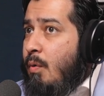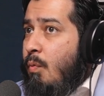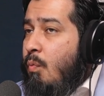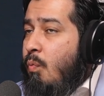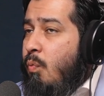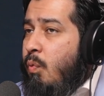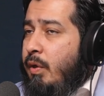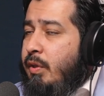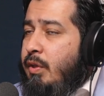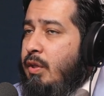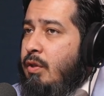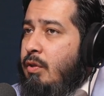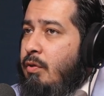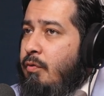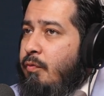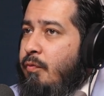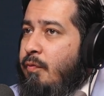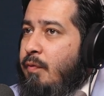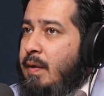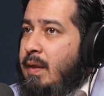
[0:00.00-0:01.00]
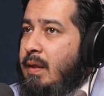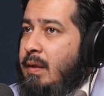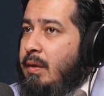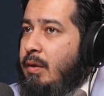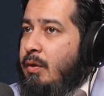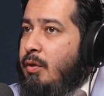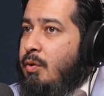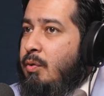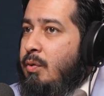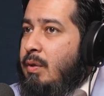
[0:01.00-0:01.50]
what do you feel
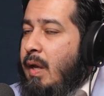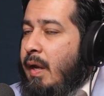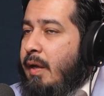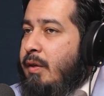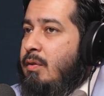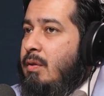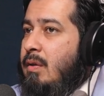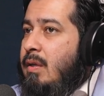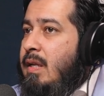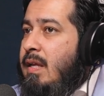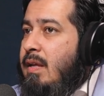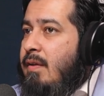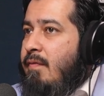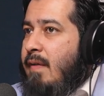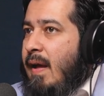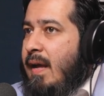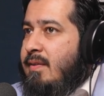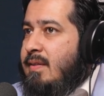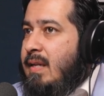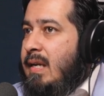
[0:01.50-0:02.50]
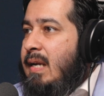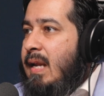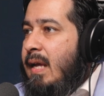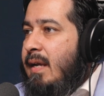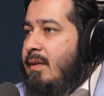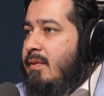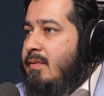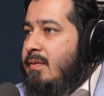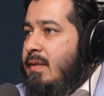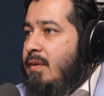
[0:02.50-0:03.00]
you'd like to leave as a
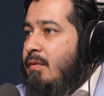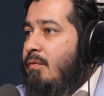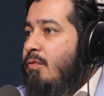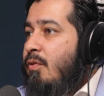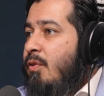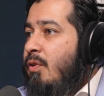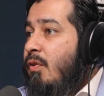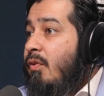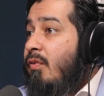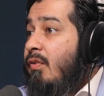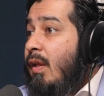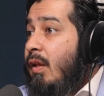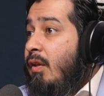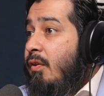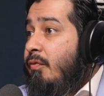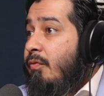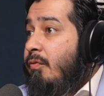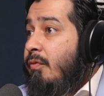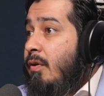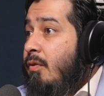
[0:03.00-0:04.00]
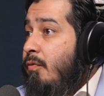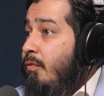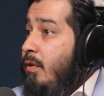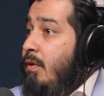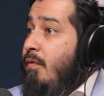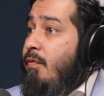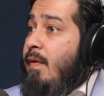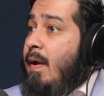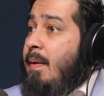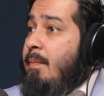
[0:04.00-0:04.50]
legacy for yourself, for
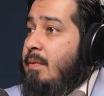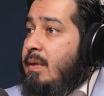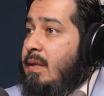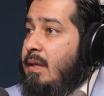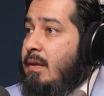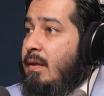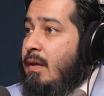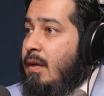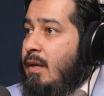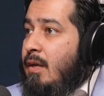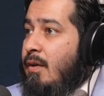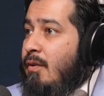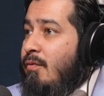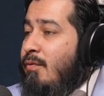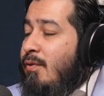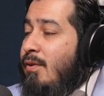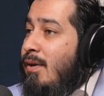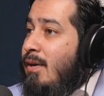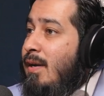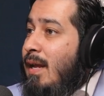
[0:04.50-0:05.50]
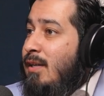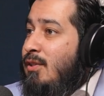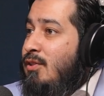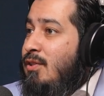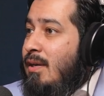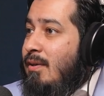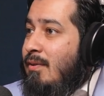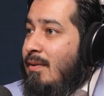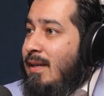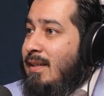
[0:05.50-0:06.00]
your family, for your next
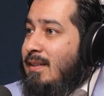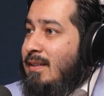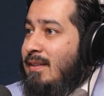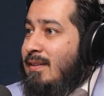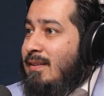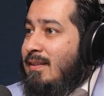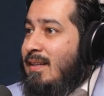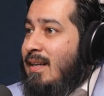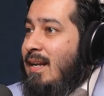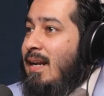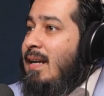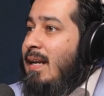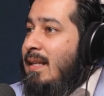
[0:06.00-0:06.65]
generations?